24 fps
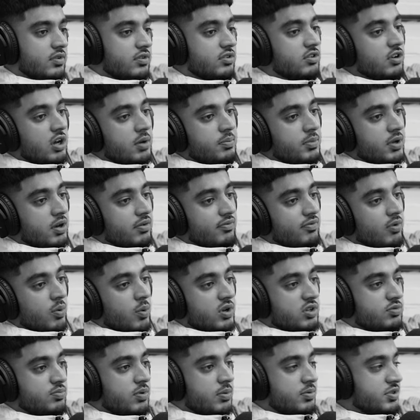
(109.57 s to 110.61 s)
signed me up for
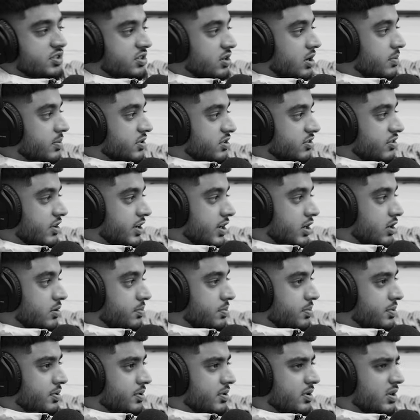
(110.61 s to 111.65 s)
West Bromwich Dartmouth Cricket
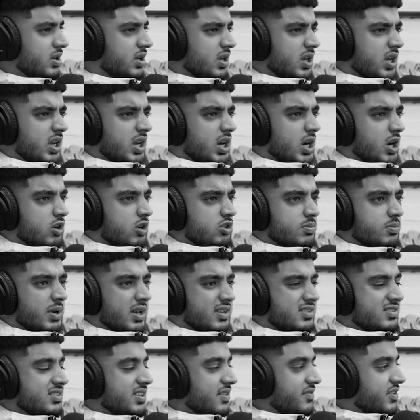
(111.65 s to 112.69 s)
Club. I was about
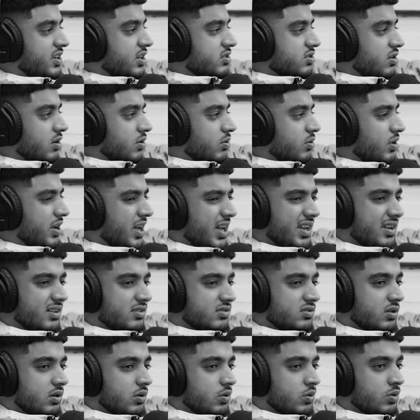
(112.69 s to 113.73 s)
8
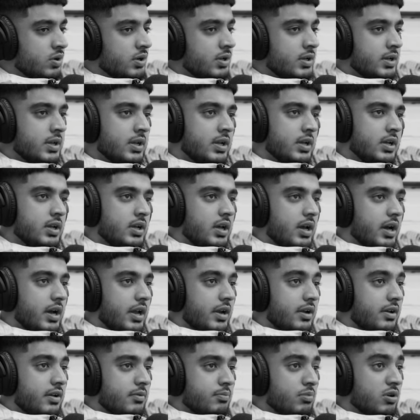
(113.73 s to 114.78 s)
years old.
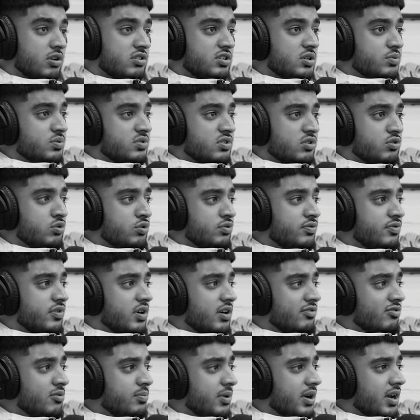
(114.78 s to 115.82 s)
And plus it wasn't too
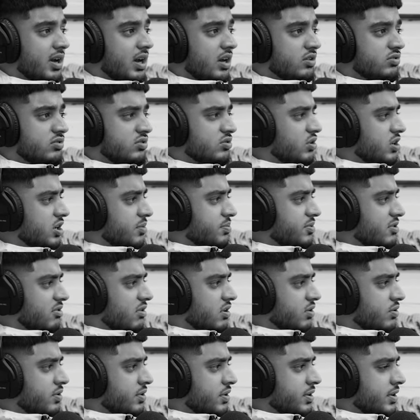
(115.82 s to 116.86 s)
far from my house. It's only up the
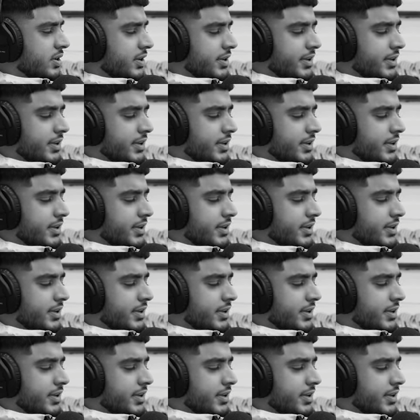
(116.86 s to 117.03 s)
road.